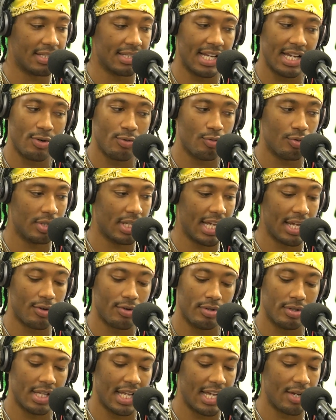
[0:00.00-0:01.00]

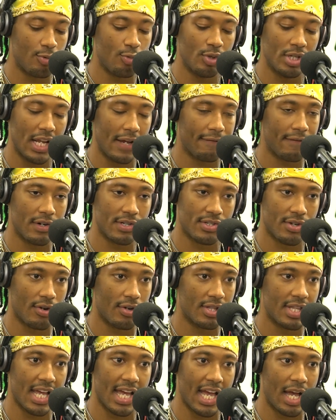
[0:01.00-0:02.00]
Like when I first
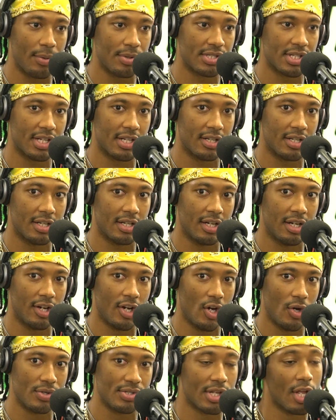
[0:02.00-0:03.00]
heard that I was gonna
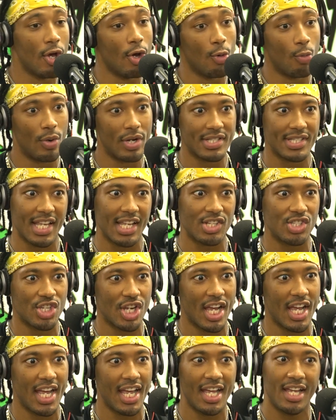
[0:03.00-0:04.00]
host One Take
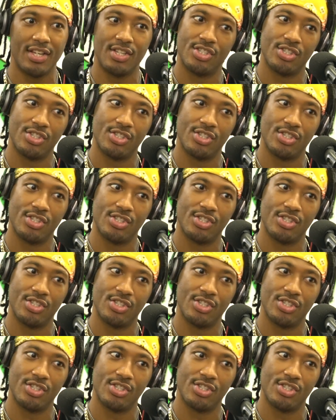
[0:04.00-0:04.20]
J,